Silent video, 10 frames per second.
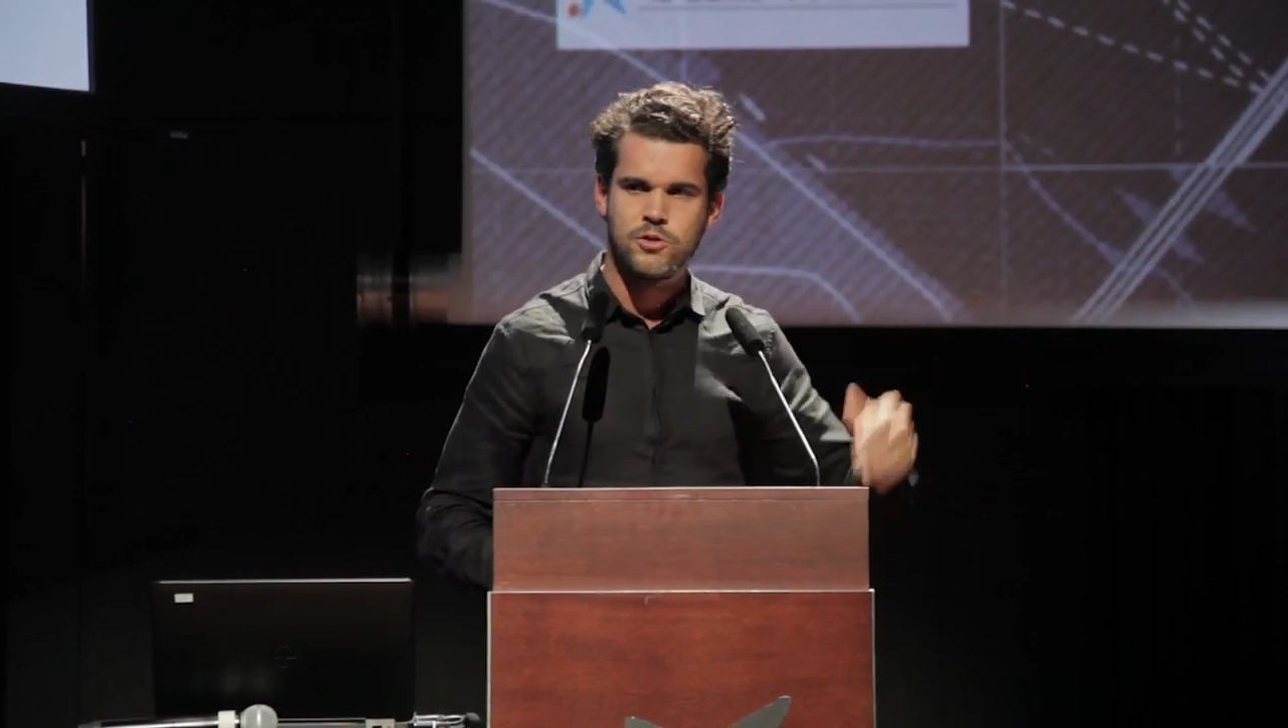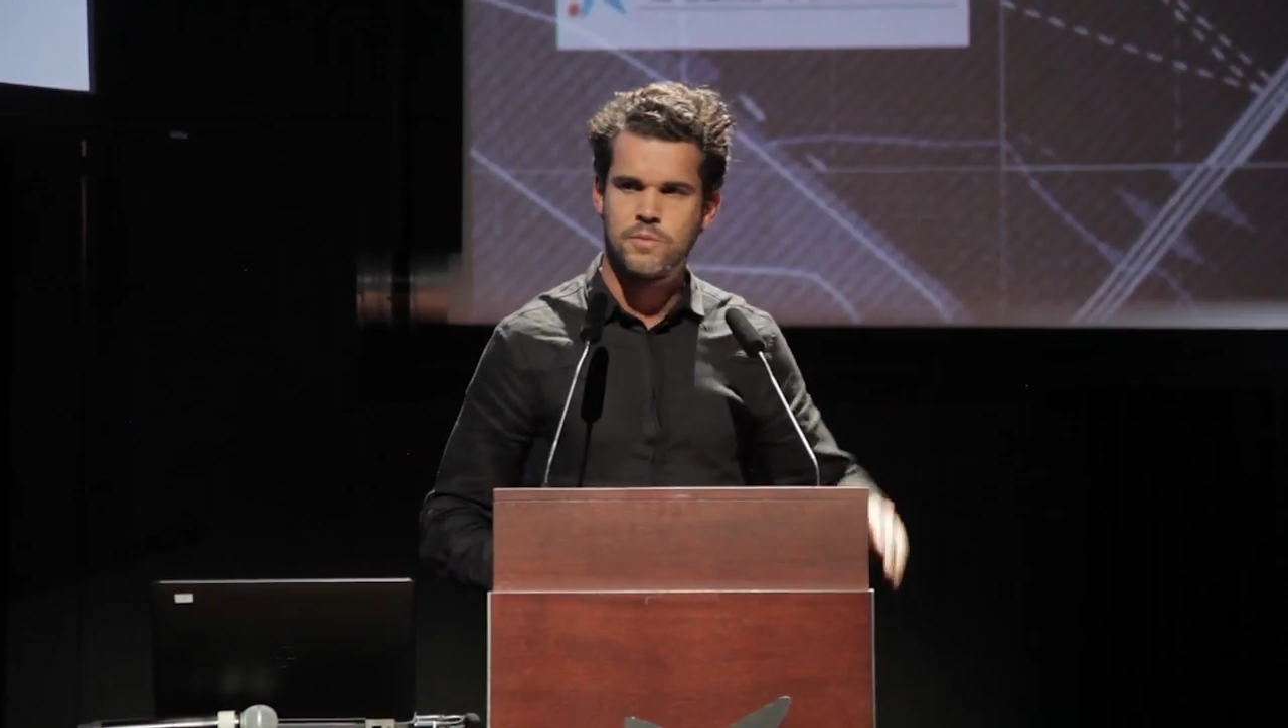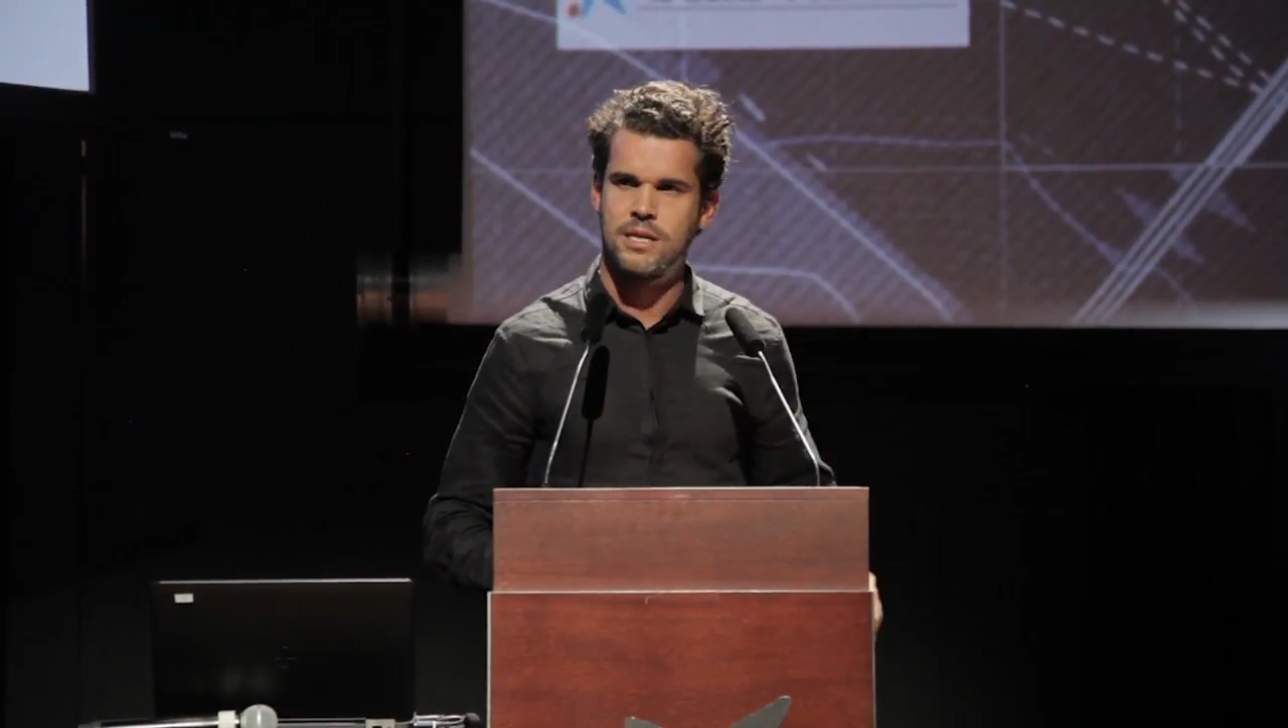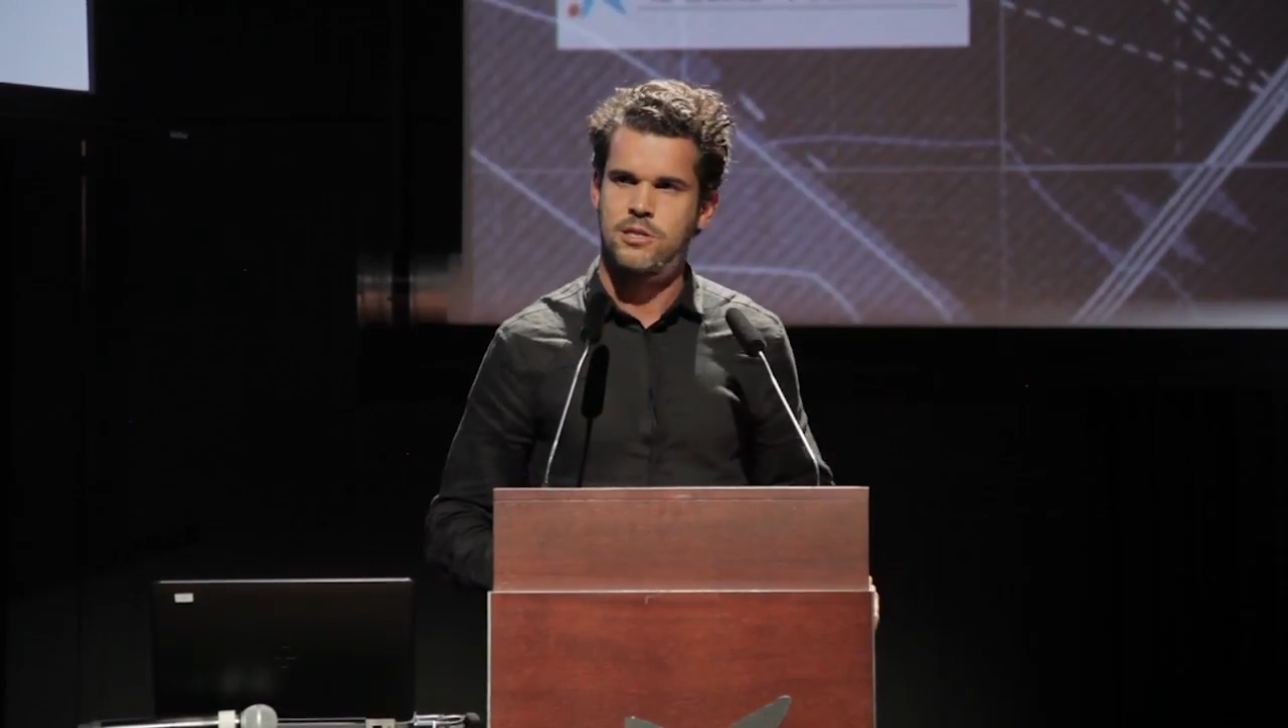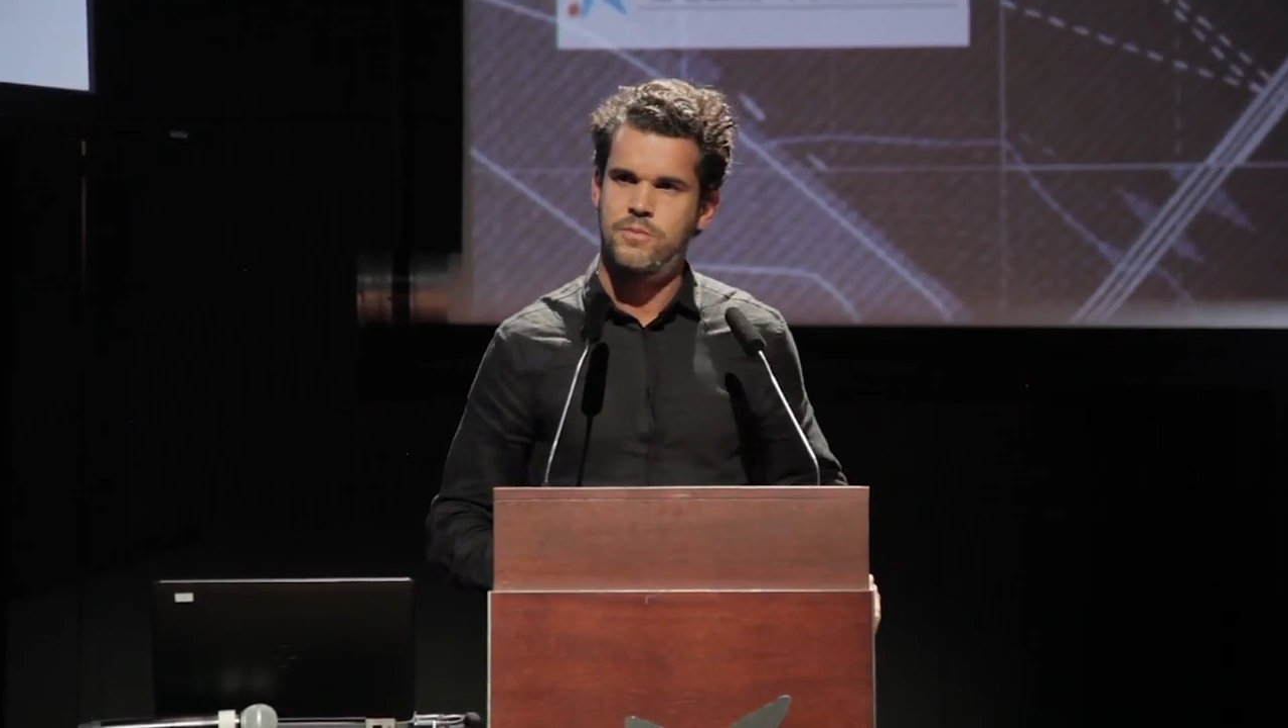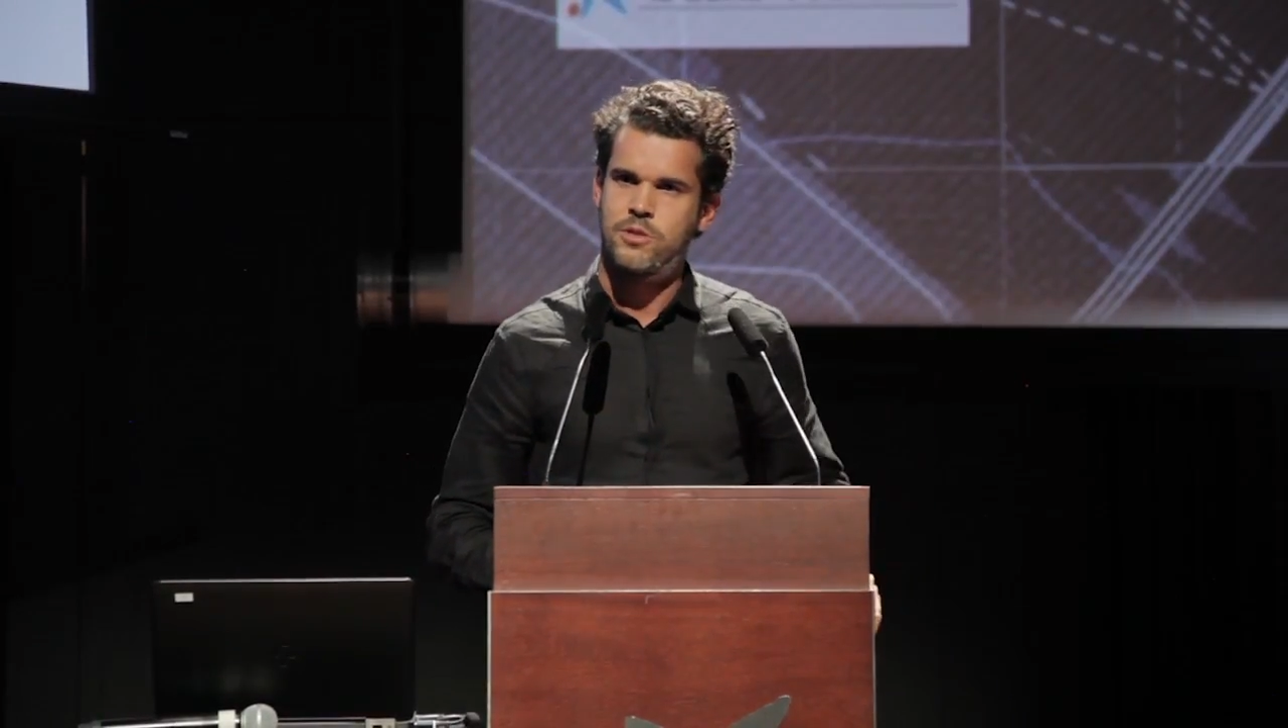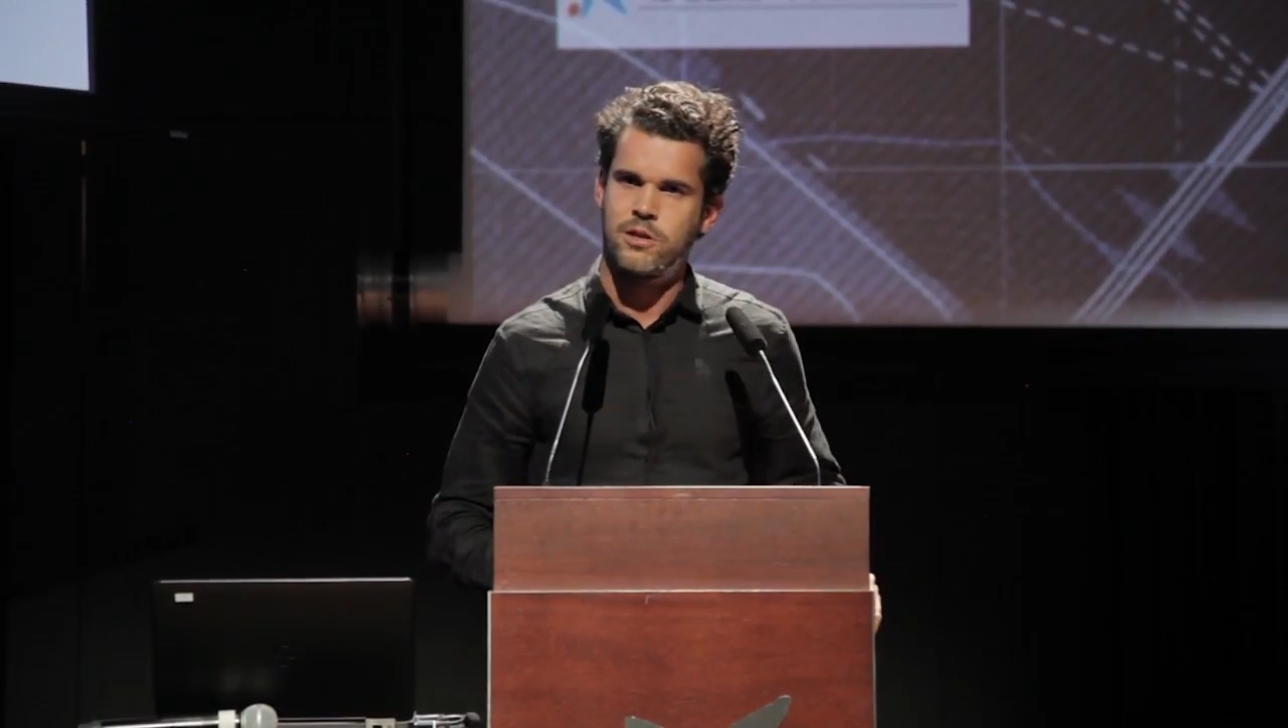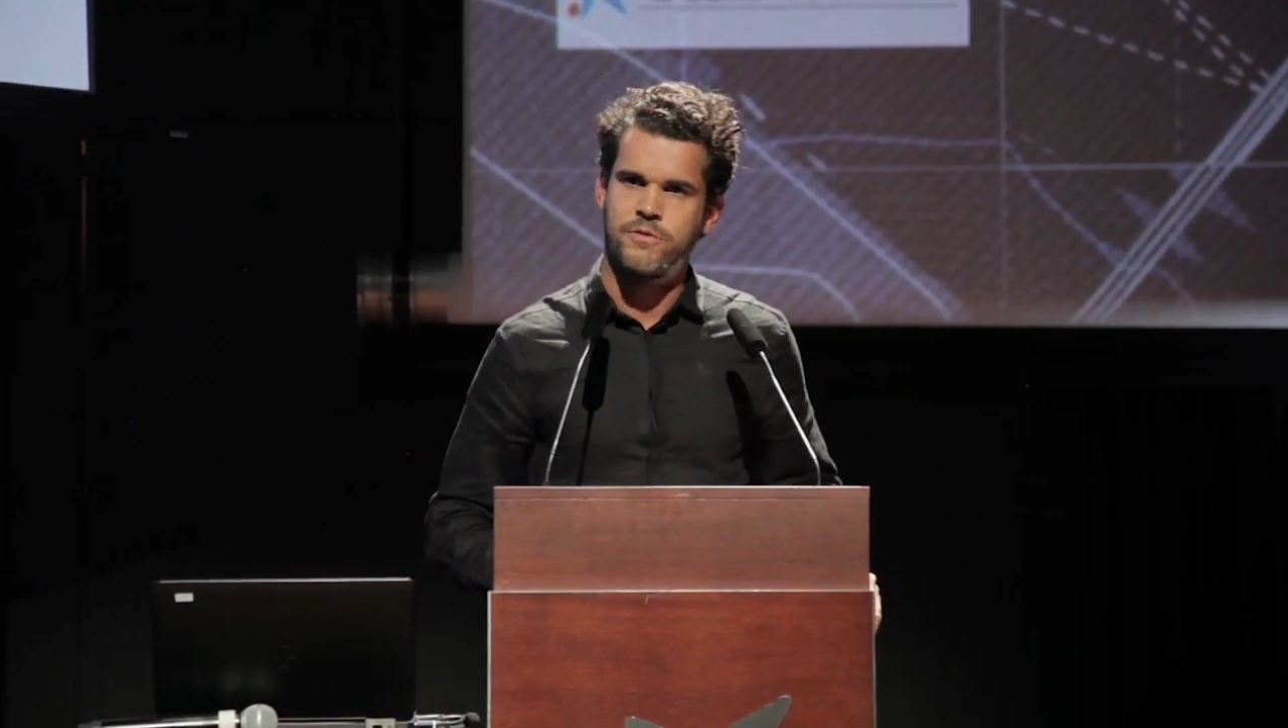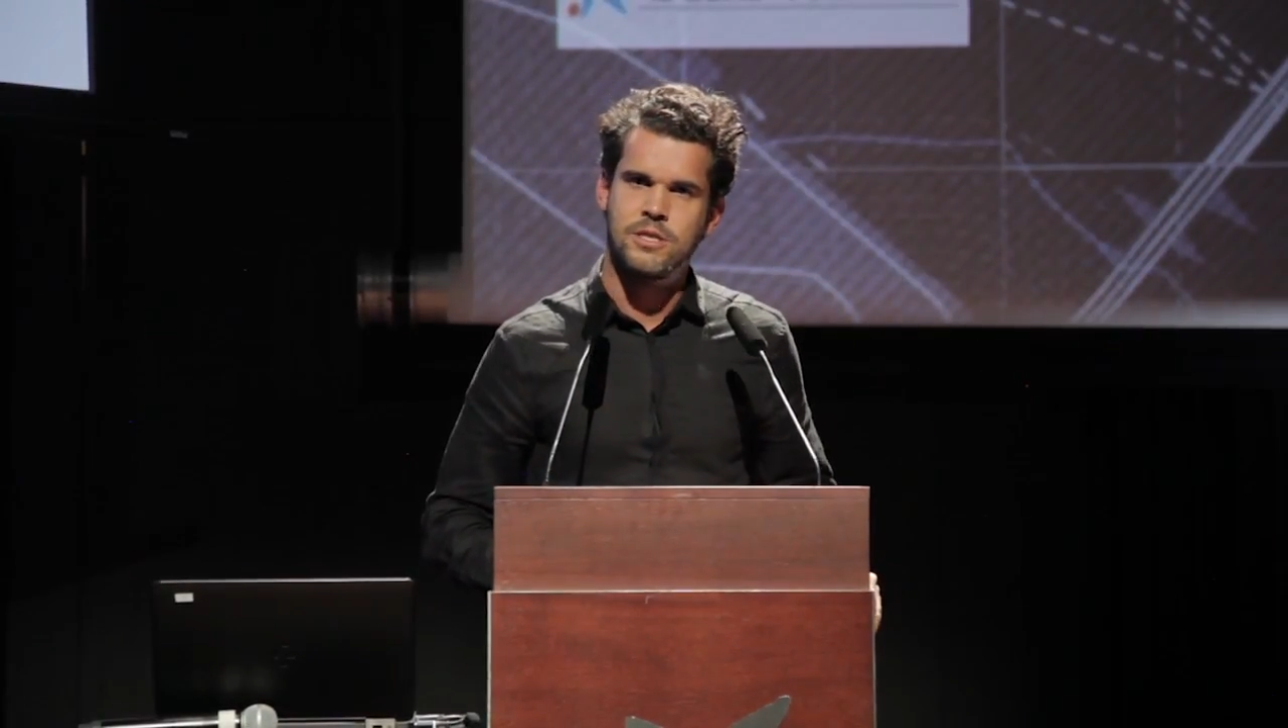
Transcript: to make some stuff